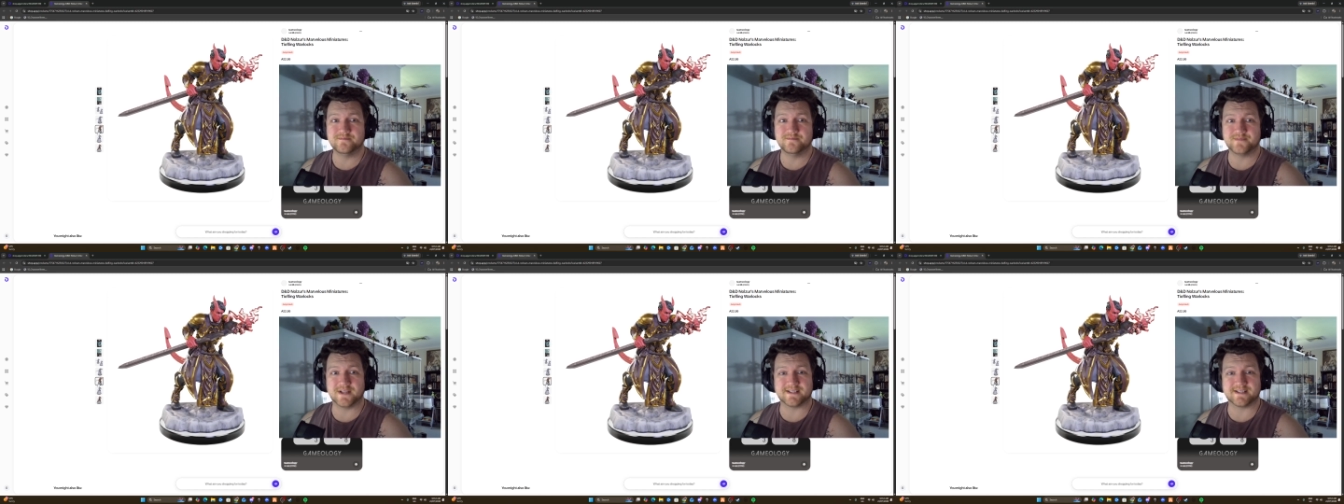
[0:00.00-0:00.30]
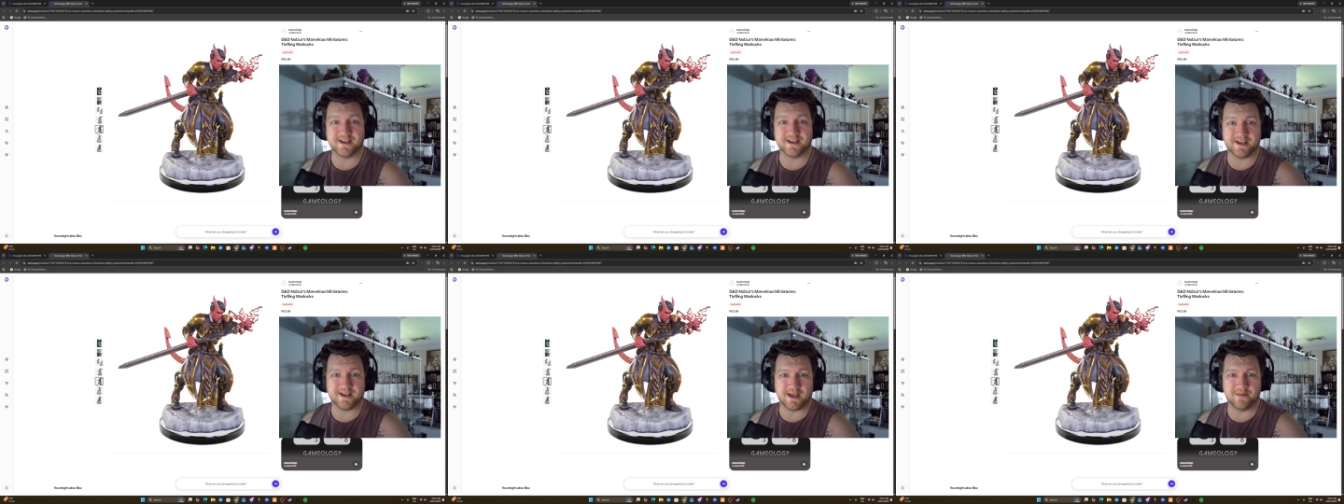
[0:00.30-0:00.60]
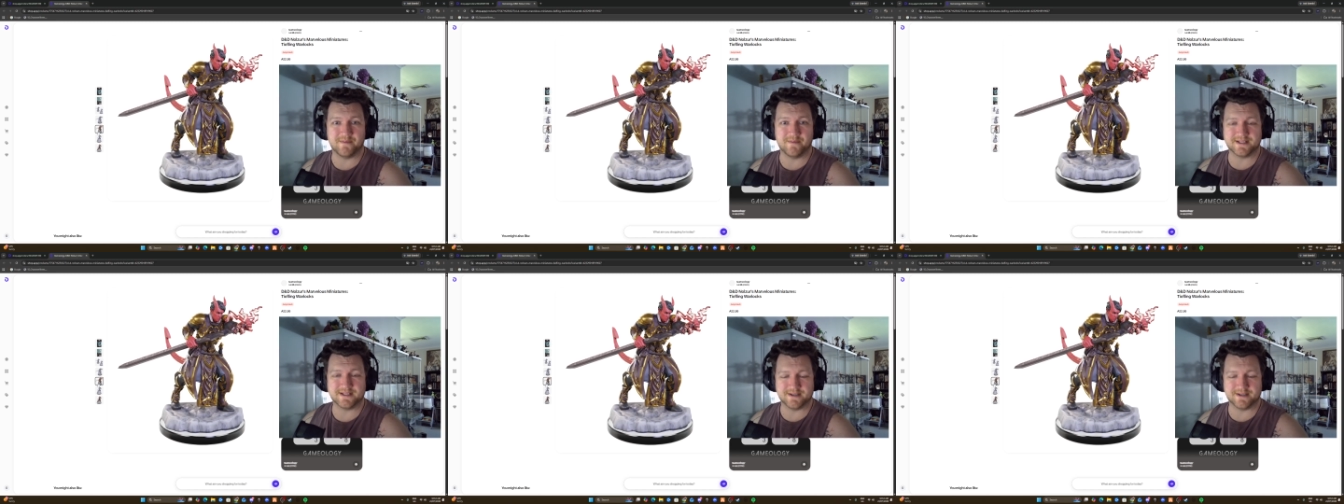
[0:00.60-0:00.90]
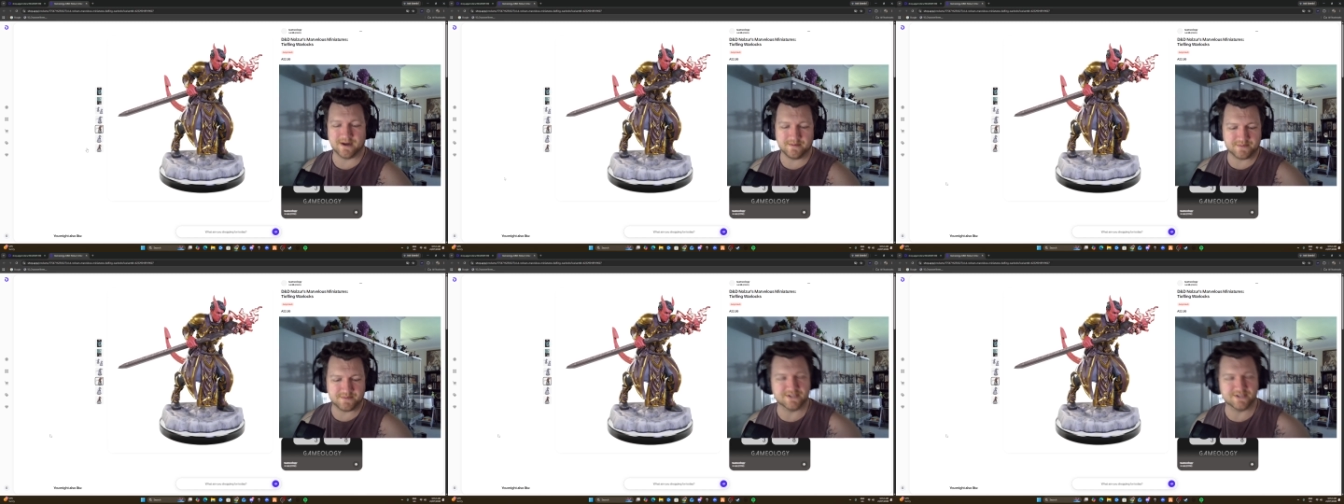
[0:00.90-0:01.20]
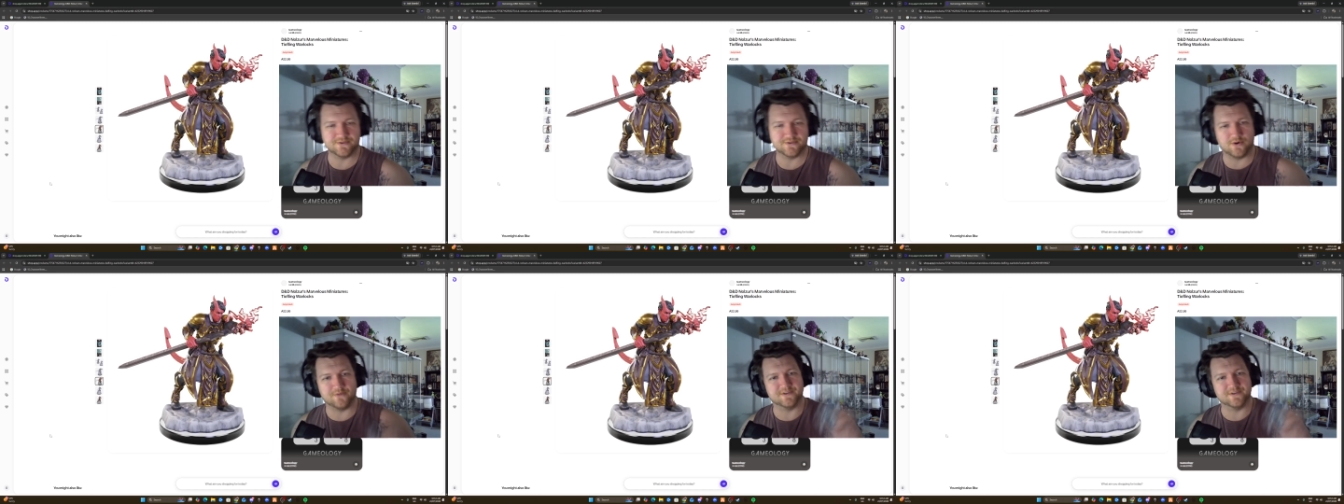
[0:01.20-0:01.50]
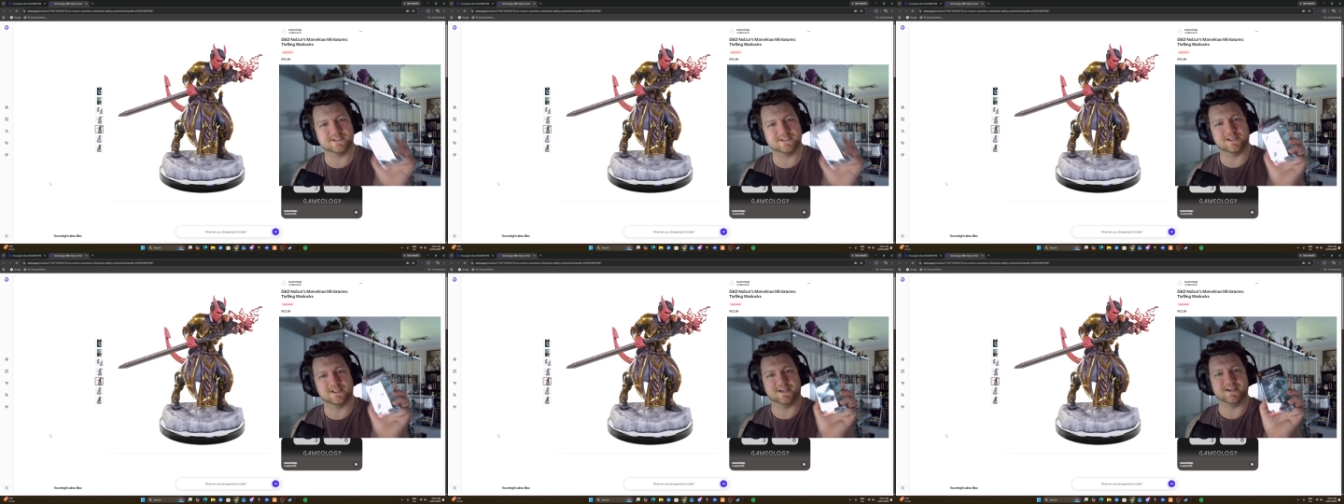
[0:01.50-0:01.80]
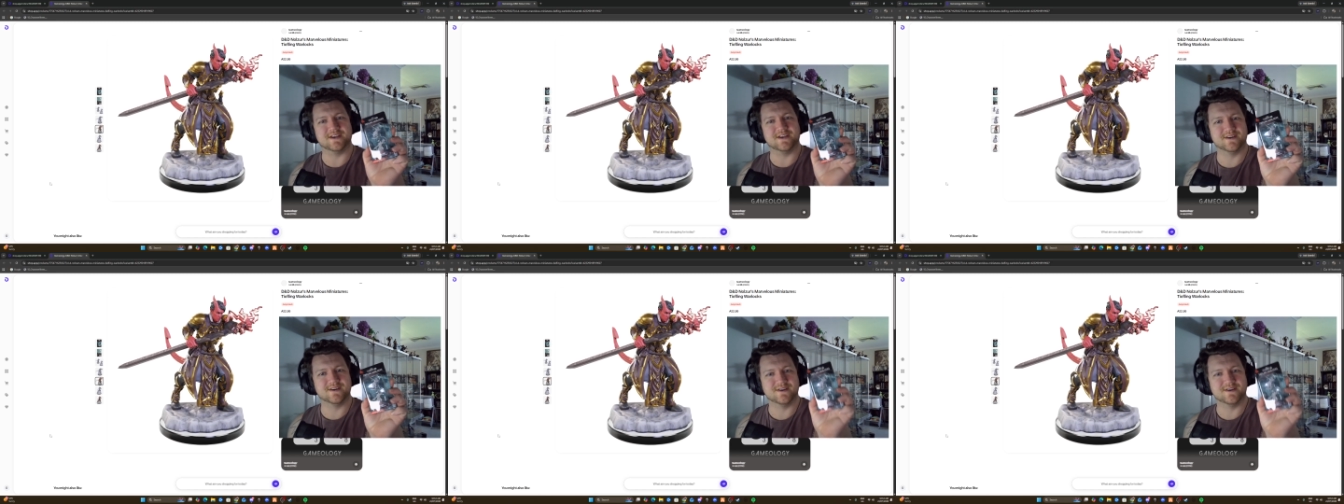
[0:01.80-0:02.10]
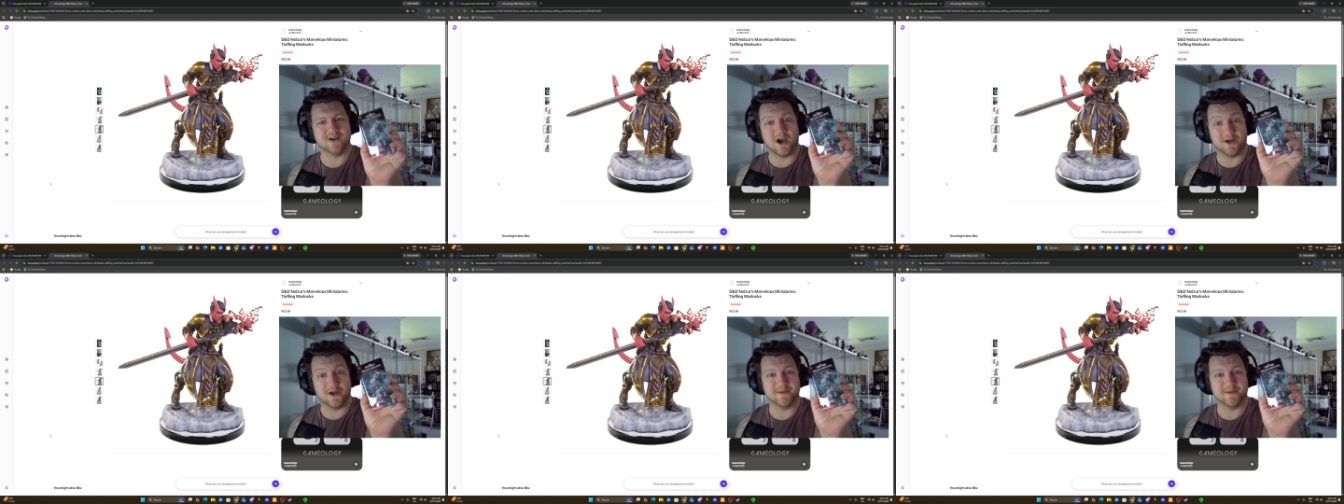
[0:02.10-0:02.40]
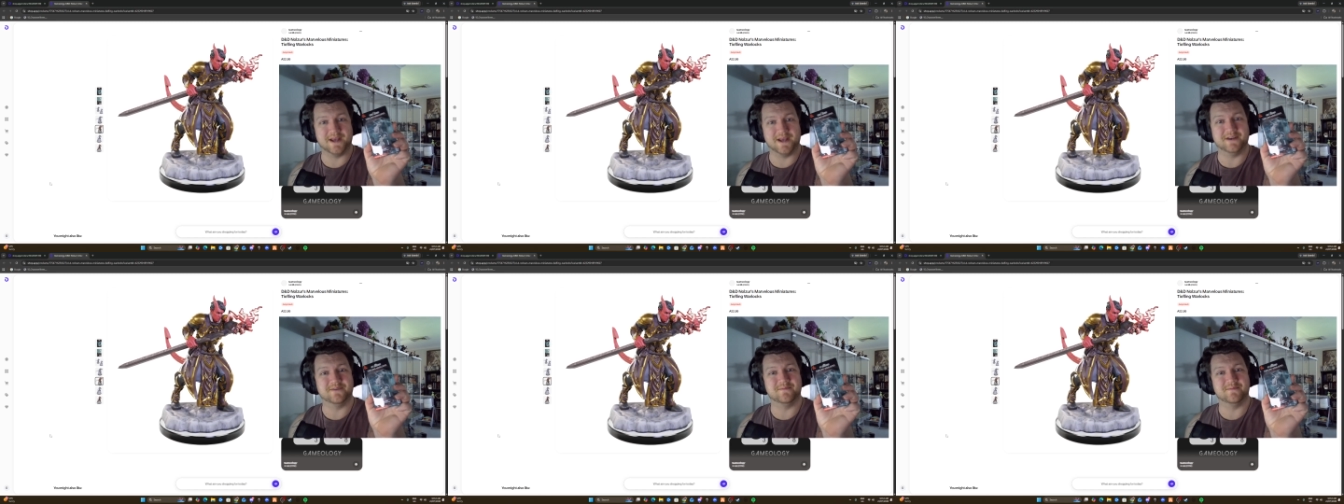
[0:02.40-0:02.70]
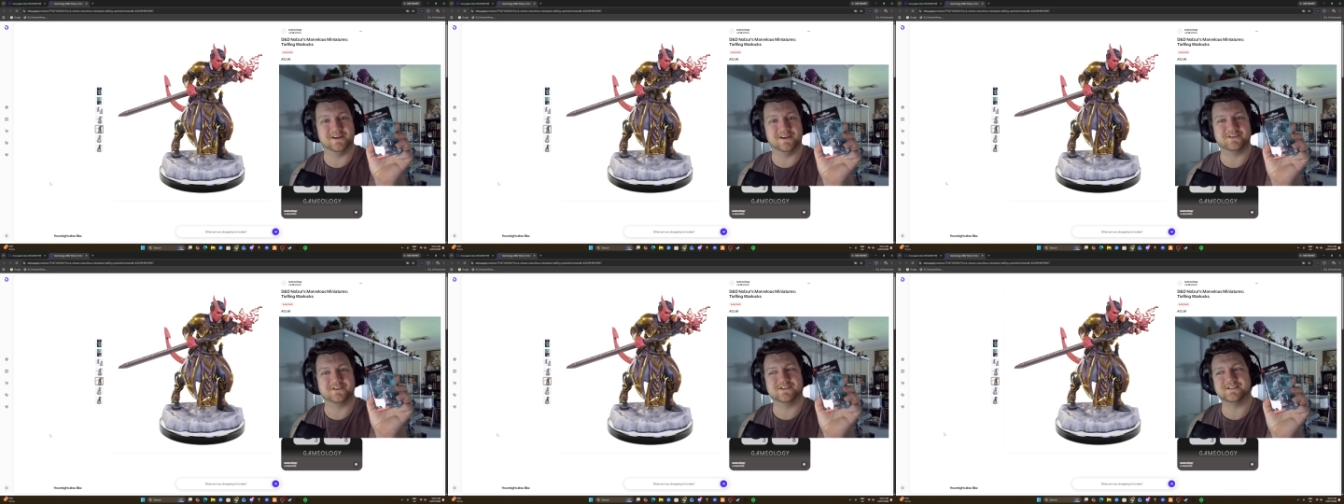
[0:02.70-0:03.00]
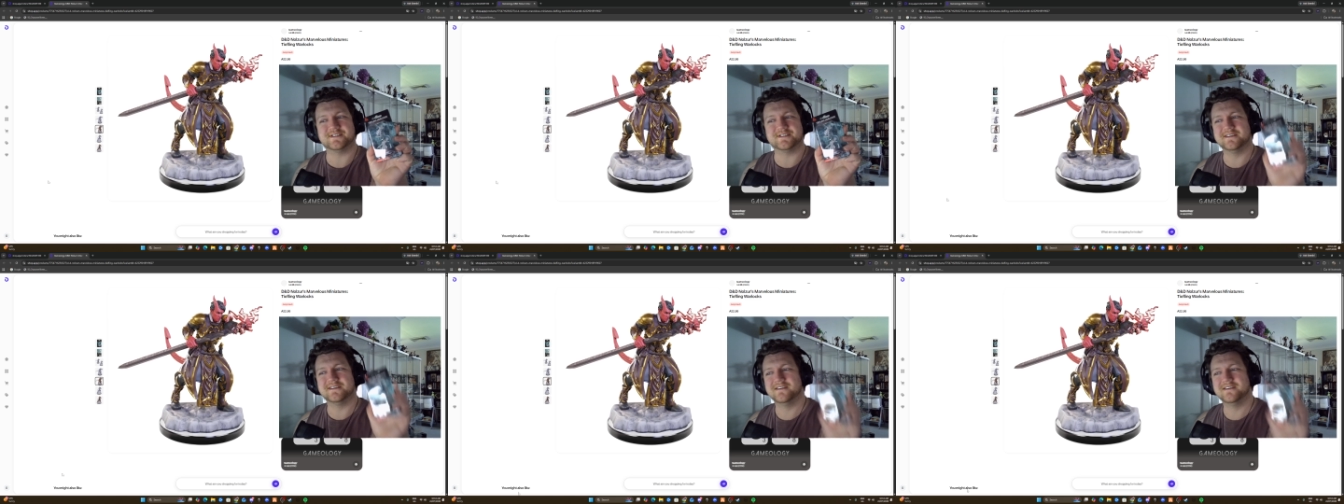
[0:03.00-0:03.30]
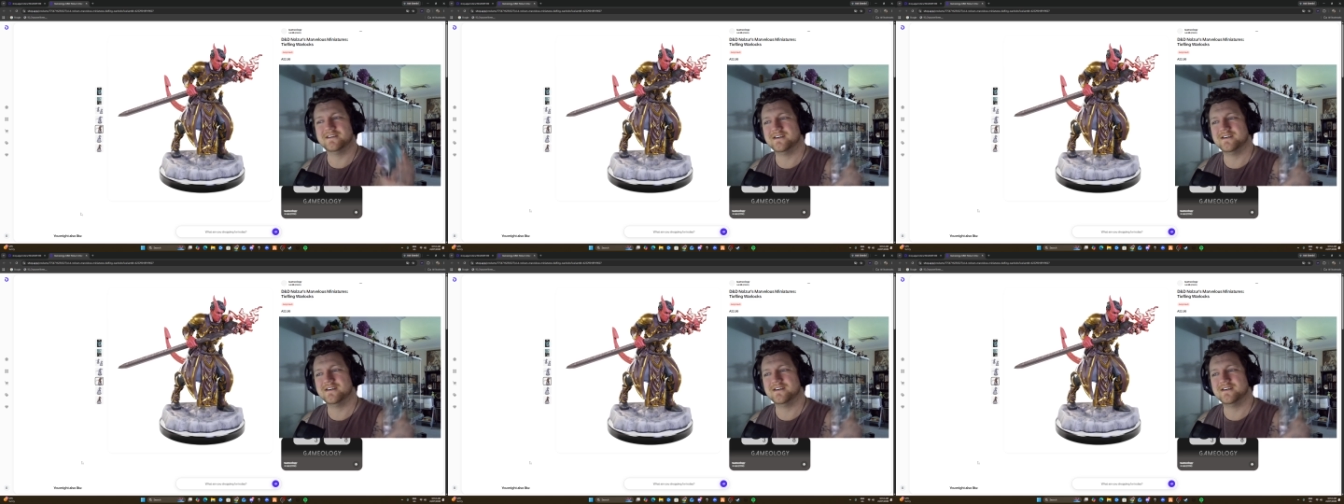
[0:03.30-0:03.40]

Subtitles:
That's how you can paint it up. These are obviously unpainted miniatures.